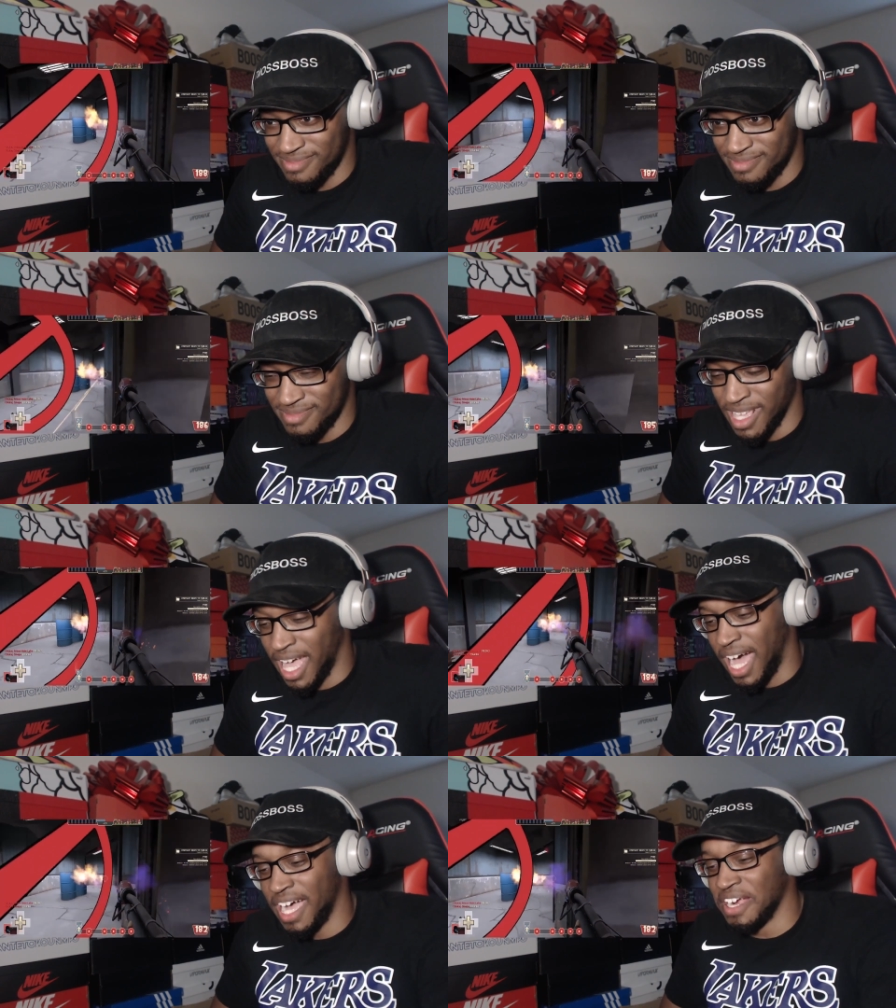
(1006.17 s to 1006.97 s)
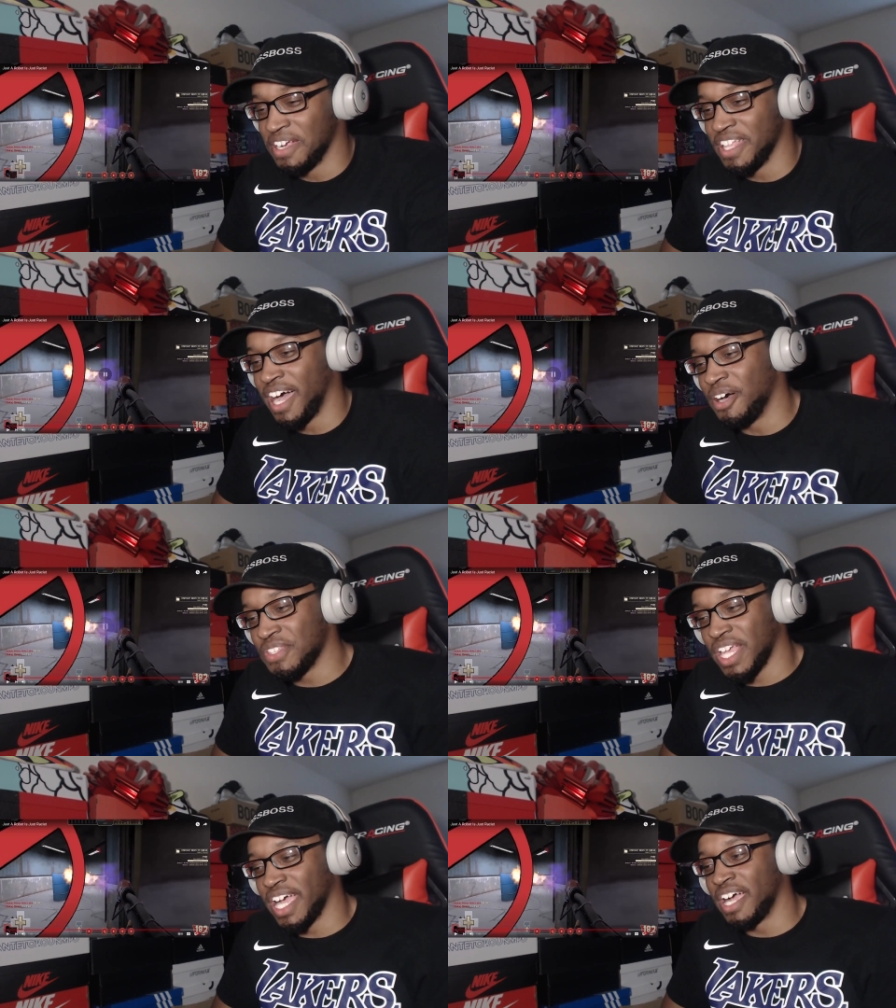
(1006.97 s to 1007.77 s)
you say that, I heard. I
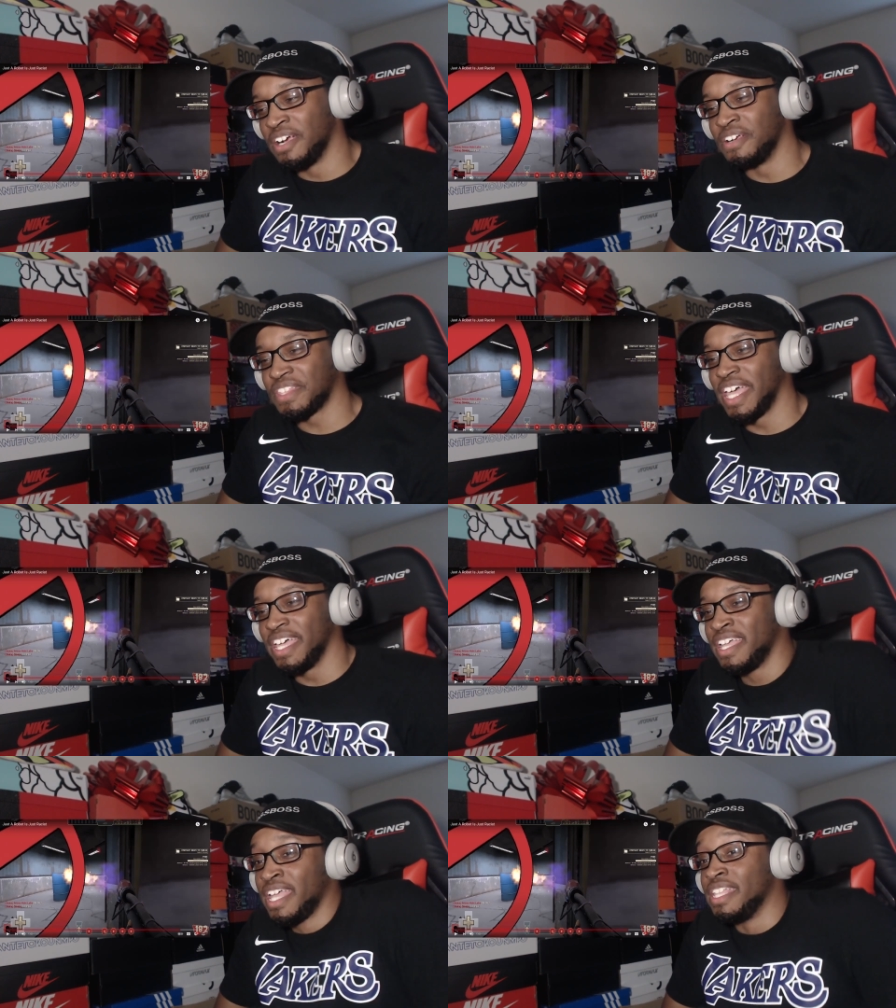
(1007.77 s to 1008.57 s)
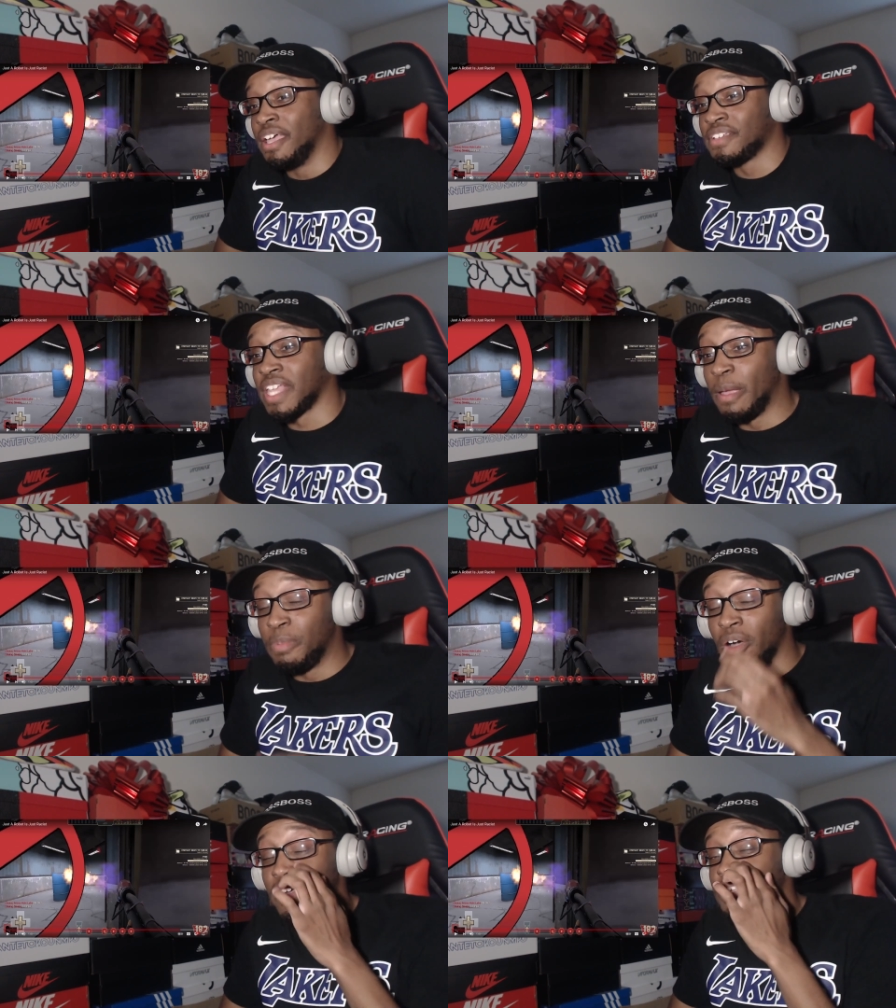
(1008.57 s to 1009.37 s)
was like, I heard that. There's like
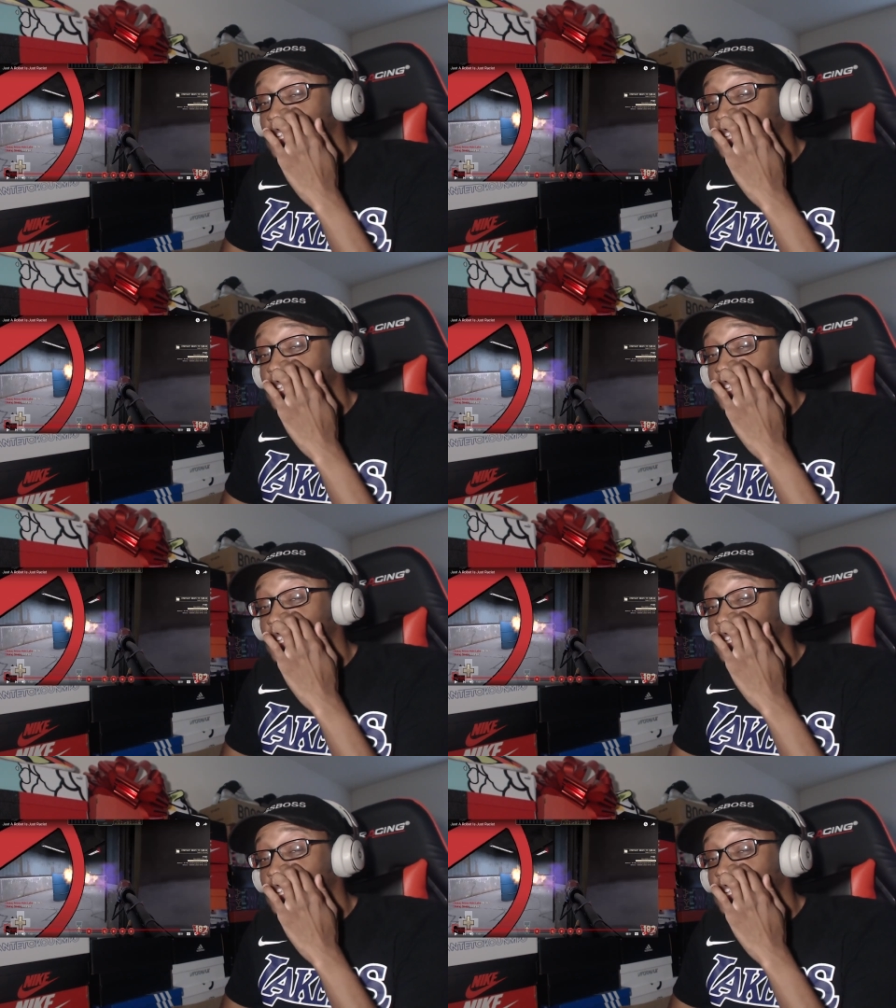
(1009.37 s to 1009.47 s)
both his